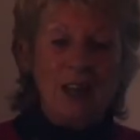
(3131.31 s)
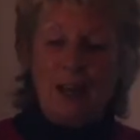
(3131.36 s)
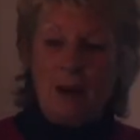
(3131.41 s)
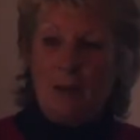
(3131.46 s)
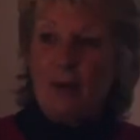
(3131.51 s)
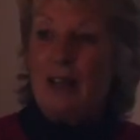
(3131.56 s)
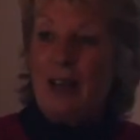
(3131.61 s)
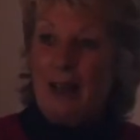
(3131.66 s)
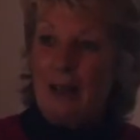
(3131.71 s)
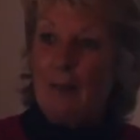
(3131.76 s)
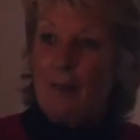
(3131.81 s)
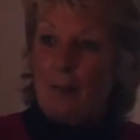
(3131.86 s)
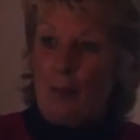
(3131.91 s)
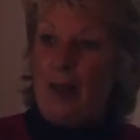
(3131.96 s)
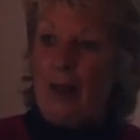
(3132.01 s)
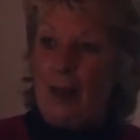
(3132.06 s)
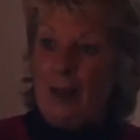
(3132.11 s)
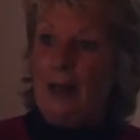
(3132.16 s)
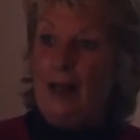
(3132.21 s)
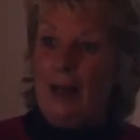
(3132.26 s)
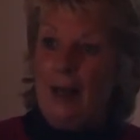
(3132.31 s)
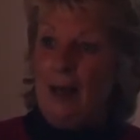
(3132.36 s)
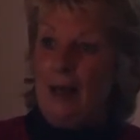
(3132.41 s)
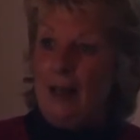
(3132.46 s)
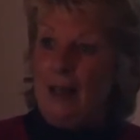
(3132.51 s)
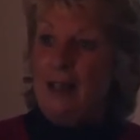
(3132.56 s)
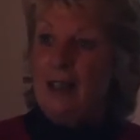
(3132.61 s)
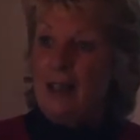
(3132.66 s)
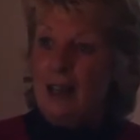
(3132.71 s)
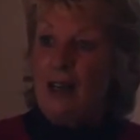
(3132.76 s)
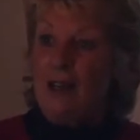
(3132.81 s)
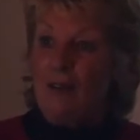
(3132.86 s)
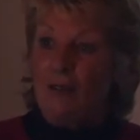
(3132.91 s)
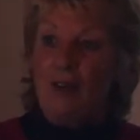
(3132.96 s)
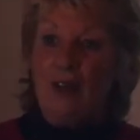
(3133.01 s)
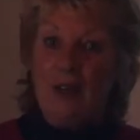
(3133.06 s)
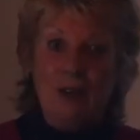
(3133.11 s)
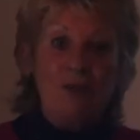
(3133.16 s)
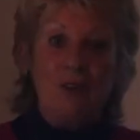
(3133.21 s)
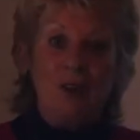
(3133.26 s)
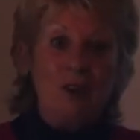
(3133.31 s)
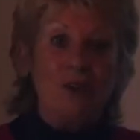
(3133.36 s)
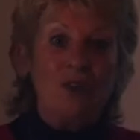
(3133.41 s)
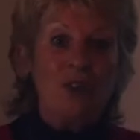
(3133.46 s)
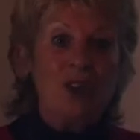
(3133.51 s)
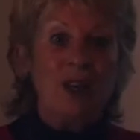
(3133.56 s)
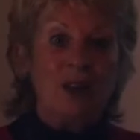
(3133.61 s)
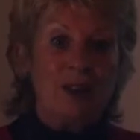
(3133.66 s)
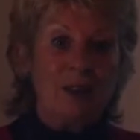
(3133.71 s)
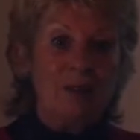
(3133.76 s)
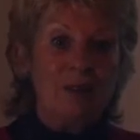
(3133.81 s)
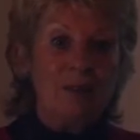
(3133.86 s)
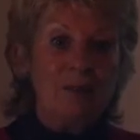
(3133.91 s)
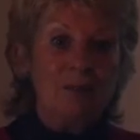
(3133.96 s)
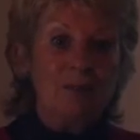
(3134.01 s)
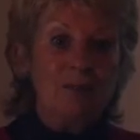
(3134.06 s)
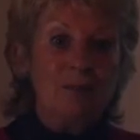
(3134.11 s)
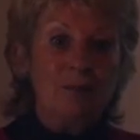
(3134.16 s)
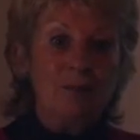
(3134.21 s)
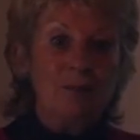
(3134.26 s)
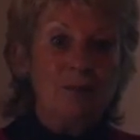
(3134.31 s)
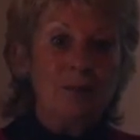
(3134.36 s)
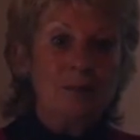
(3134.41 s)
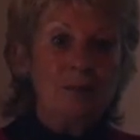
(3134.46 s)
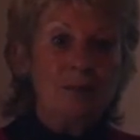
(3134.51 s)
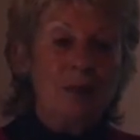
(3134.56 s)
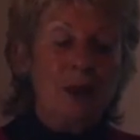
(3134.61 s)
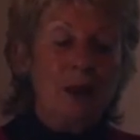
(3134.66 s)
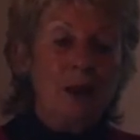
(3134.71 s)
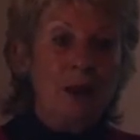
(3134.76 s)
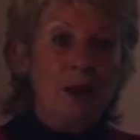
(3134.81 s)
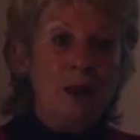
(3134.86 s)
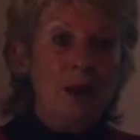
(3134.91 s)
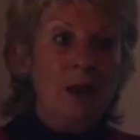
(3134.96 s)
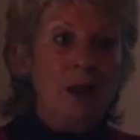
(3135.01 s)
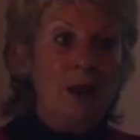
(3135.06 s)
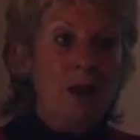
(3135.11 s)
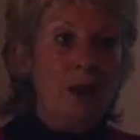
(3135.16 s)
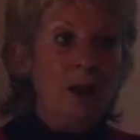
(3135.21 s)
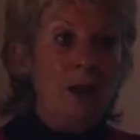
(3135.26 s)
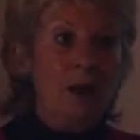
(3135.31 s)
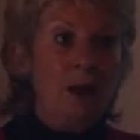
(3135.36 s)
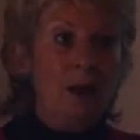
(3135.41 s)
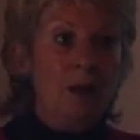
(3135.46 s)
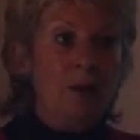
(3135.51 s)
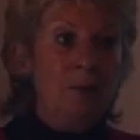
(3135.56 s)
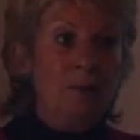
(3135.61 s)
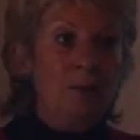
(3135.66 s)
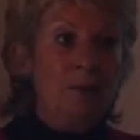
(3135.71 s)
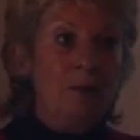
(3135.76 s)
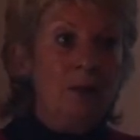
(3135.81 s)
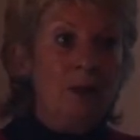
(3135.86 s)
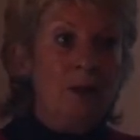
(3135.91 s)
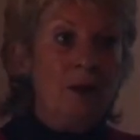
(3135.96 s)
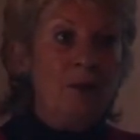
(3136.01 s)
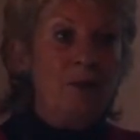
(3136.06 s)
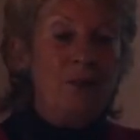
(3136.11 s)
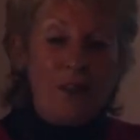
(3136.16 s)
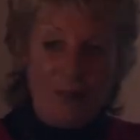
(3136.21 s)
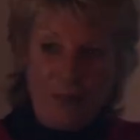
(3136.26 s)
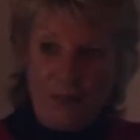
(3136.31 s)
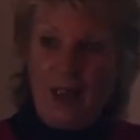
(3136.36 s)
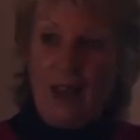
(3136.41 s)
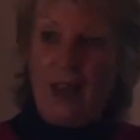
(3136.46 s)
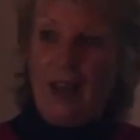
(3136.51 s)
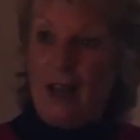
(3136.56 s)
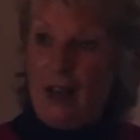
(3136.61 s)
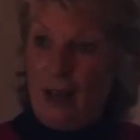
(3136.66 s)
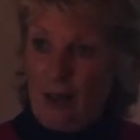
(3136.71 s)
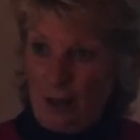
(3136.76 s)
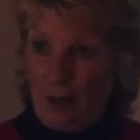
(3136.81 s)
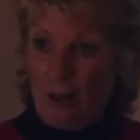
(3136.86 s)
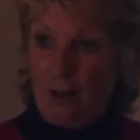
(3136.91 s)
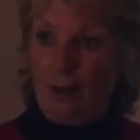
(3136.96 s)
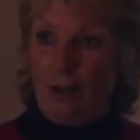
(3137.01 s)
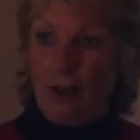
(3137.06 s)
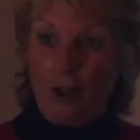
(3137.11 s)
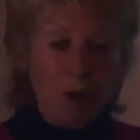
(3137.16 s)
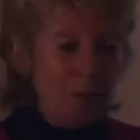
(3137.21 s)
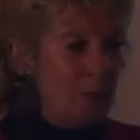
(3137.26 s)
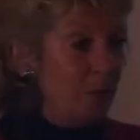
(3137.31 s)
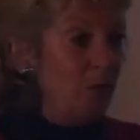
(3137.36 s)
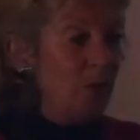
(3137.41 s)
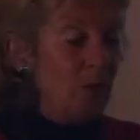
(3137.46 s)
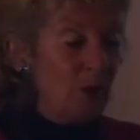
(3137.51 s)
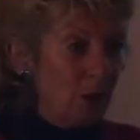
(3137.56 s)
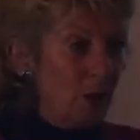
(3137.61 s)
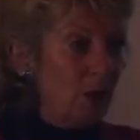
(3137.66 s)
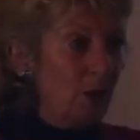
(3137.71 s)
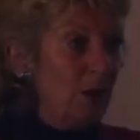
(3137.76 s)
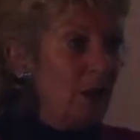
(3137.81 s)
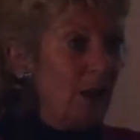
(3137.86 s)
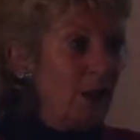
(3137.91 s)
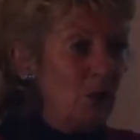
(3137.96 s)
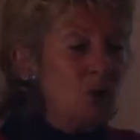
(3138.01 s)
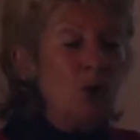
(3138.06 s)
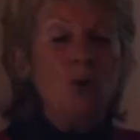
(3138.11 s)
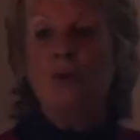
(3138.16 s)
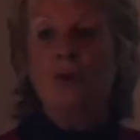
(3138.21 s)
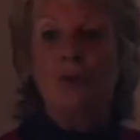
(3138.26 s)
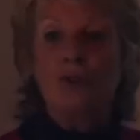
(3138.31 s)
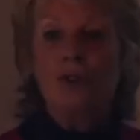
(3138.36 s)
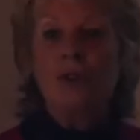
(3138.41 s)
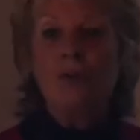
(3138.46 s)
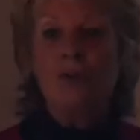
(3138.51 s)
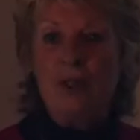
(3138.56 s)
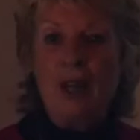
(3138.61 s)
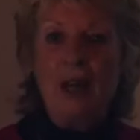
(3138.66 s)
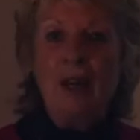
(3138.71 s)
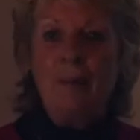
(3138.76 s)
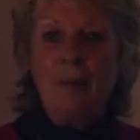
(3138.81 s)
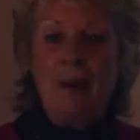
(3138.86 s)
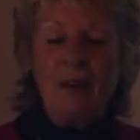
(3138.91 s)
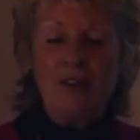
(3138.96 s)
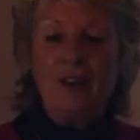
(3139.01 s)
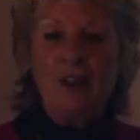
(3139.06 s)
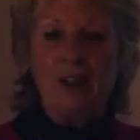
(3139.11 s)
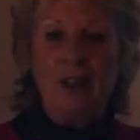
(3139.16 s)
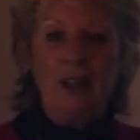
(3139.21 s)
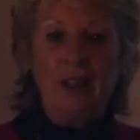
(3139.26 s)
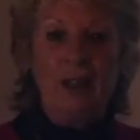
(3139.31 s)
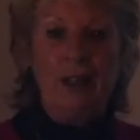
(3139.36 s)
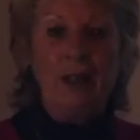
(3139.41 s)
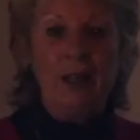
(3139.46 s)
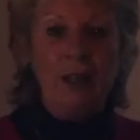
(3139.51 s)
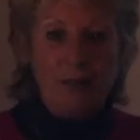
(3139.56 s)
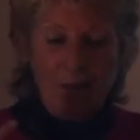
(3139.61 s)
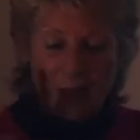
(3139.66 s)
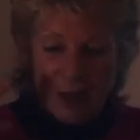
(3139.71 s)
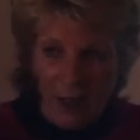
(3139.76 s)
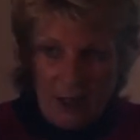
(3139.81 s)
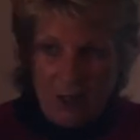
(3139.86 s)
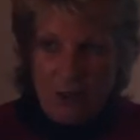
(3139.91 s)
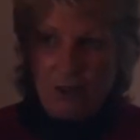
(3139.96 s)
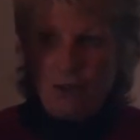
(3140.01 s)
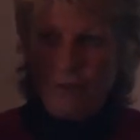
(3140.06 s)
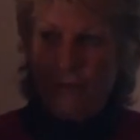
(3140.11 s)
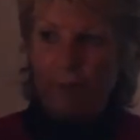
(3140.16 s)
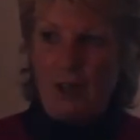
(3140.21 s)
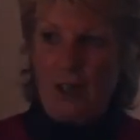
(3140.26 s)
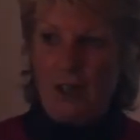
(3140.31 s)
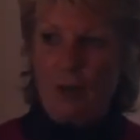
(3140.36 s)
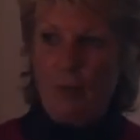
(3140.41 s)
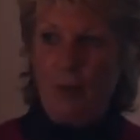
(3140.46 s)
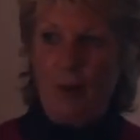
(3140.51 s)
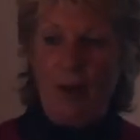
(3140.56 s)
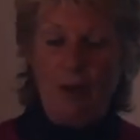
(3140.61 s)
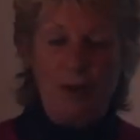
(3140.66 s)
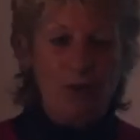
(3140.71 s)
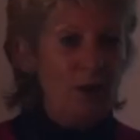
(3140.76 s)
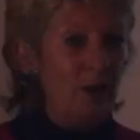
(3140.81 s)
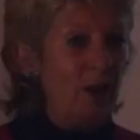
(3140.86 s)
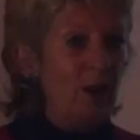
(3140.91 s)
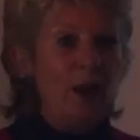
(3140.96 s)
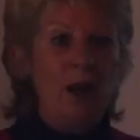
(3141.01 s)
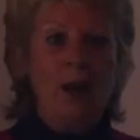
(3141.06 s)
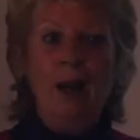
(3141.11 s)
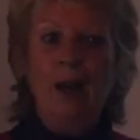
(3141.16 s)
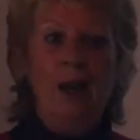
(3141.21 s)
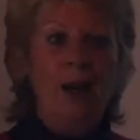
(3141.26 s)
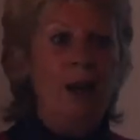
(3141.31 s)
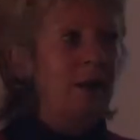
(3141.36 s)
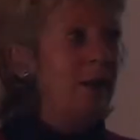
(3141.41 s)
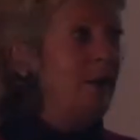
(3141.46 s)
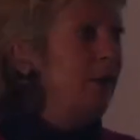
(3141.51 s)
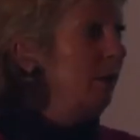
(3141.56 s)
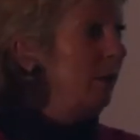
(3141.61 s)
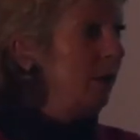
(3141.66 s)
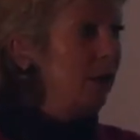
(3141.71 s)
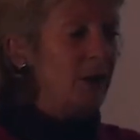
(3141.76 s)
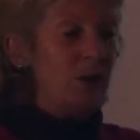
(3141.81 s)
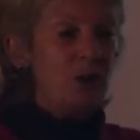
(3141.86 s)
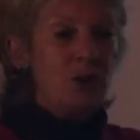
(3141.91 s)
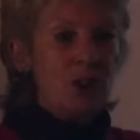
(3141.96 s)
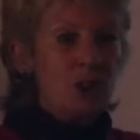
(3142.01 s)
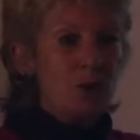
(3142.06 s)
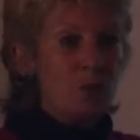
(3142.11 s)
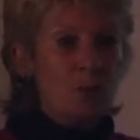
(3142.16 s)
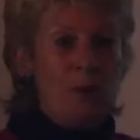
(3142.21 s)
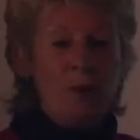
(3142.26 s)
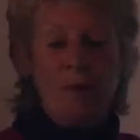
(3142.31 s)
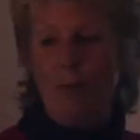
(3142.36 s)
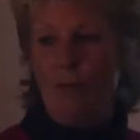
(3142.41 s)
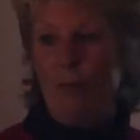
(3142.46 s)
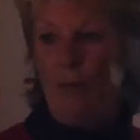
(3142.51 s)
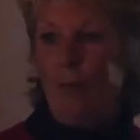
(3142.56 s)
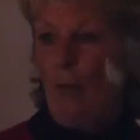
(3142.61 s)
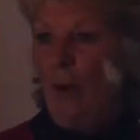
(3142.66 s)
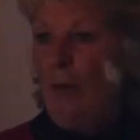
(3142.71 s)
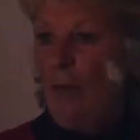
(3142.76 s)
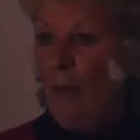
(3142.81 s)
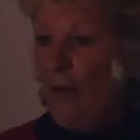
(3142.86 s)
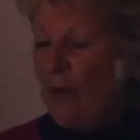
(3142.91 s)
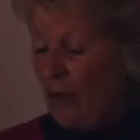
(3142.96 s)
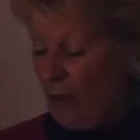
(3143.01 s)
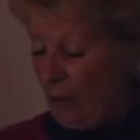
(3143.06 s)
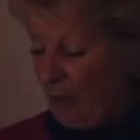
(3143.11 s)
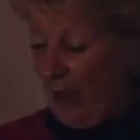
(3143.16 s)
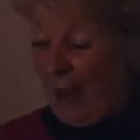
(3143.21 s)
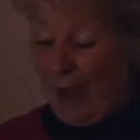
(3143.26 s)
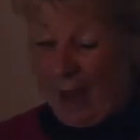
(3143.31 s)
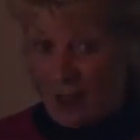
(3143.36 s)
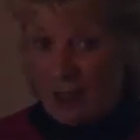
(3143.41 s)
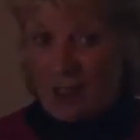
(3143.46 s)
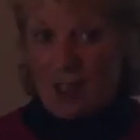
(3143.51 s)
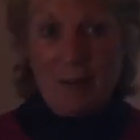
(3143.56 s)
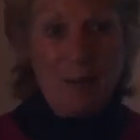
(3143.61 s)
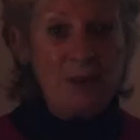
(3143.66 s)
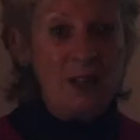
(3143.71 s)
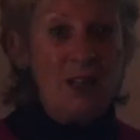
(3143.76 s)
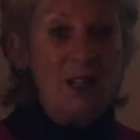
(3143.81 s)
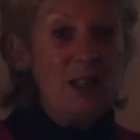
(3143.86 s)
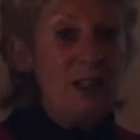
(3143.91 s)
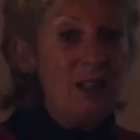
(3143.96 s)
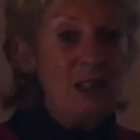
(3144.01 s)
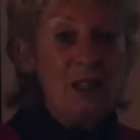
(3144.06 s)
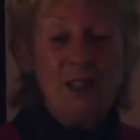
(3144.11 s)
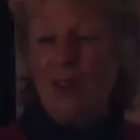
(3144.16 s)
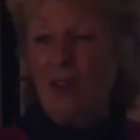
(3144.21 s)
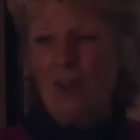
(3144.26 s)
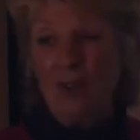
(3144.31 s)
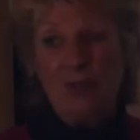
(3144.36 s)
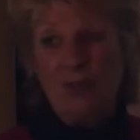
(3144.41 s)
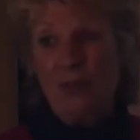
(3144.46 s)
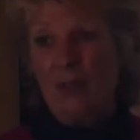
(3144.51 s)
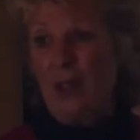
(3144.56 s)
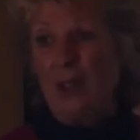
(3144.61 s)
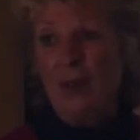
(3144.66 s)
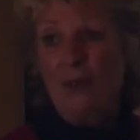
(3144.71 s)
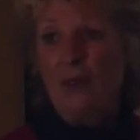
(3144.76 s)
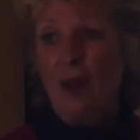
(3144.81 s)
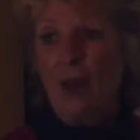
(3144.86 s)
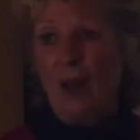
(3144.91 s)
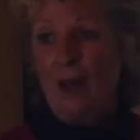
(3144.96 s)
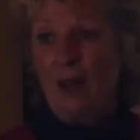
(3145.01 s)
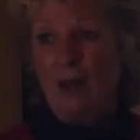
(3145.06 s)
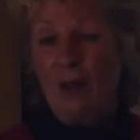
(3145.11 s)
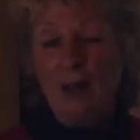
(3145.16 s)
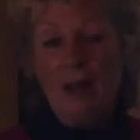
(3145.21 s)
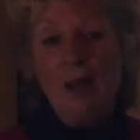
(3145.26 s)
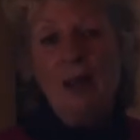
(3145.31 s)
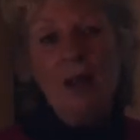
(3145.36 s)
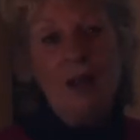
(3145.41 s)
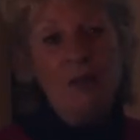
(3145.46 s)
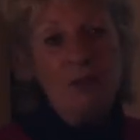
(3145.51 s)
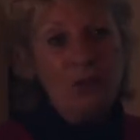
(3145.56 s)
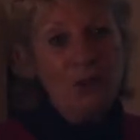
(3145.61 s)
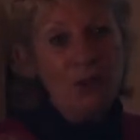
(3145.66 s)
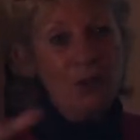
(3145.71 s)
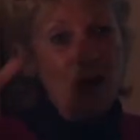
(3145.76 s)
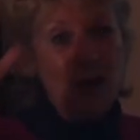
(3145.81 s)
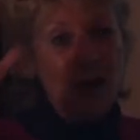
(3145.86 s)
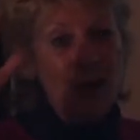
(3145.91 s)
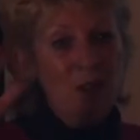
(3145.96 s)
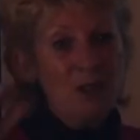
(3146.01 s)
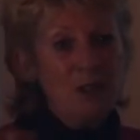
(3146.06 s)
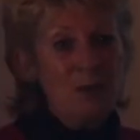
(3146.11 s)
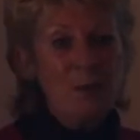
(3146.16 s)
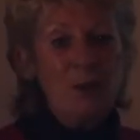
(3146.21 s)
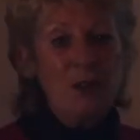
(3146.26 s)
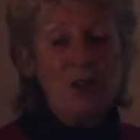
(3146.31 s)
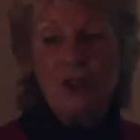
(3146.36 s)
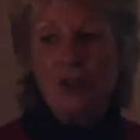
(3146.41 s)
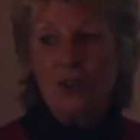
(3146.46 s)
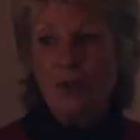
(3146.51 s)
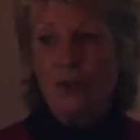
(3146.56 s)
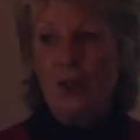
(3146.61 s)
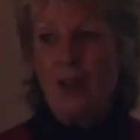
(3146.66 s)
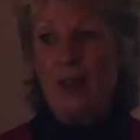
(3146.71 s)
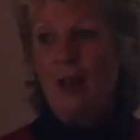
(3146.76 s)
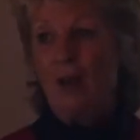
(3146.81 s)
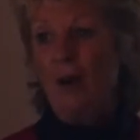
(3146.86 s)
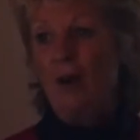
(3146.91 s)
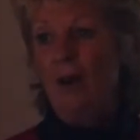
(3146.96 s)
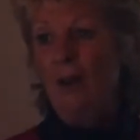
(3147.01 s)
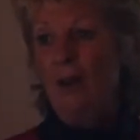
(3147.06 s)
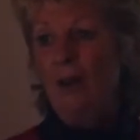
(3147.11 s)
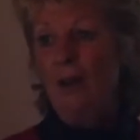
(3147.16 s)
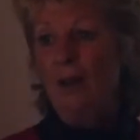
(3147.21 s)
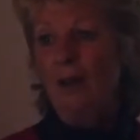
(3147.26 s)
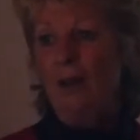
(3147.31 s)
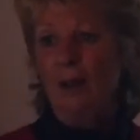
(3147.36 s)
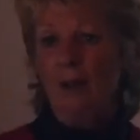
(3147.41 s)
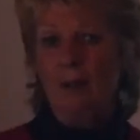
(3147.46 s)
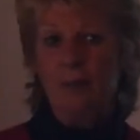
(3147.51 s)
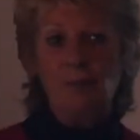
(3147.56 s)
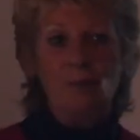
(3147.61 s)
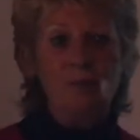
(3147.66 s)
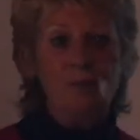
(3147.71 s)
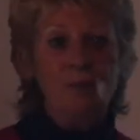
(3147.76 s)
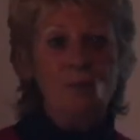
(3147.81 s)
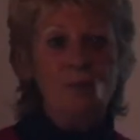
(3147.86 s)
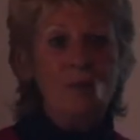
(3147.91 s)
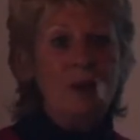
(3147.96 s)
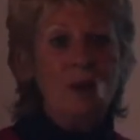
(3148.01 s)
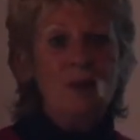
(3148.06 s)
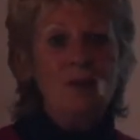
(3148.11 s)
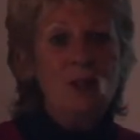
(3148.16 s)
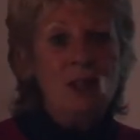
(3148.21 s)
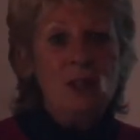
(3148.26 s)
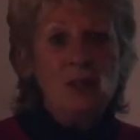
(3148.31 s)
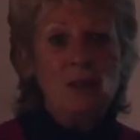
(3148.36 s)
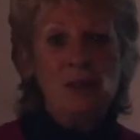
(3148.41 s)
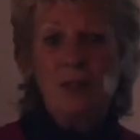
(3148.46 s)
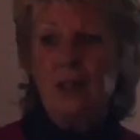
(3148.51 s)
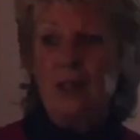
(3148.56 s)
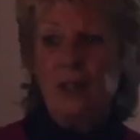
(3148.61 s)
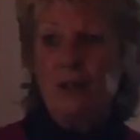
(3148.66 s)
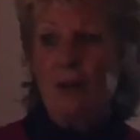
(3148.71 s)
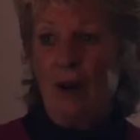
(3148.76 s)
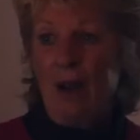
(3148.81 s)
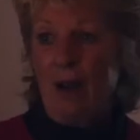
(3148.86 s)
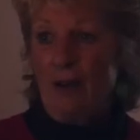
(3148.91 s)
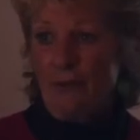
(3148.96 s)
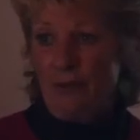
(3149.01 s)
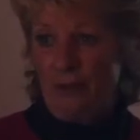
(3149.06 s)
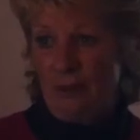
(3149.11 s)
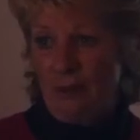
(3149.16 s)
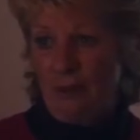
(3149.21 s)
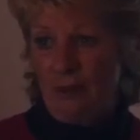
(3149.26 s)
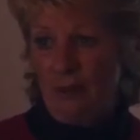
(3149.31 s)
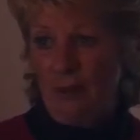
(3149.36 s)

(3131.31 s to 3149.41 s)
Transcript: It was like being inside of a living thing that they talk to telepathically, they interface with, and it just went with them. And some of the ETs don't even need that. If the higher dimensional they are, they don't need craft.